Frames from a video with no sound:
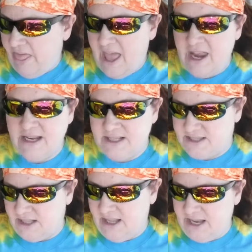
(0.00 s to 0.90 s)
that
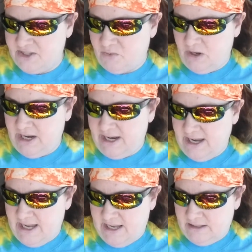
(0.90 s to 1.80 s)
is the last one I
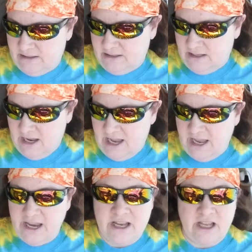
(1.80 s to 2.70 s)
got.
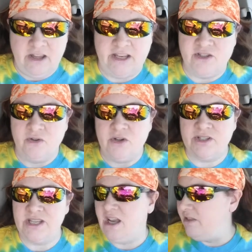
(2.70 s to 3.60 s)
I like so you
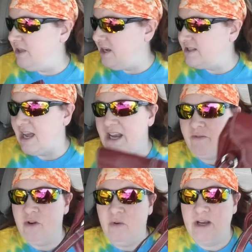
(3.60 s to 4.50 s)
see all these I
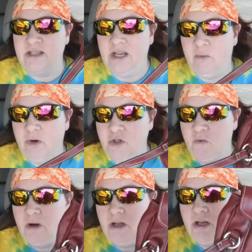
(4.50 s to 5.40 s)
have no idea which
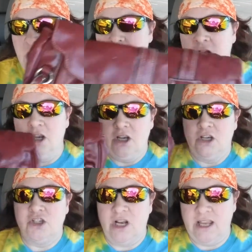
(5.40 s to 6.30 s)
one
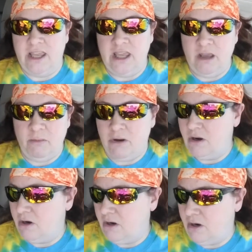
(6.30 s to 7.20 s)
should I keep
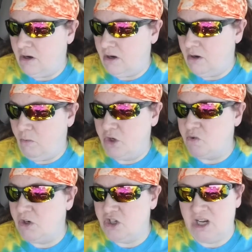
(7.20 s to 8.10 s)

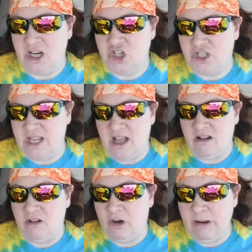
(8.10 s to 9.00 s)
which one should I
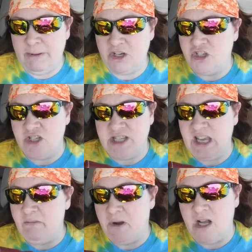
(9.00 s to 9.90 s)
sell or maybe I should just
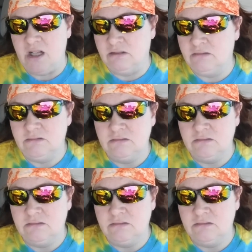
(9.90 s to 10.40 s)
keep them all